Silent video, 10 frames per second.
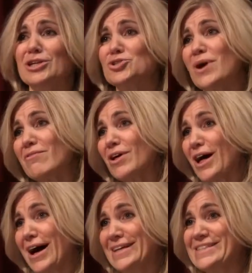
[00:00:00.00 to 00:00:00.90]
in travel
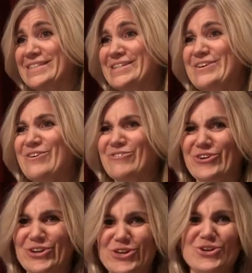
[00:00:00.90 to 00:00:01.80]
costs for
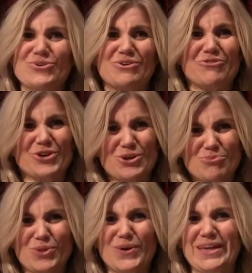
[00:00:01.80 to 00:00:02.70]
you and for your
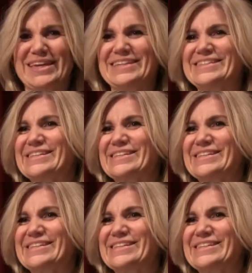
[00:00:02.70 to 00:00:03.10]
employees,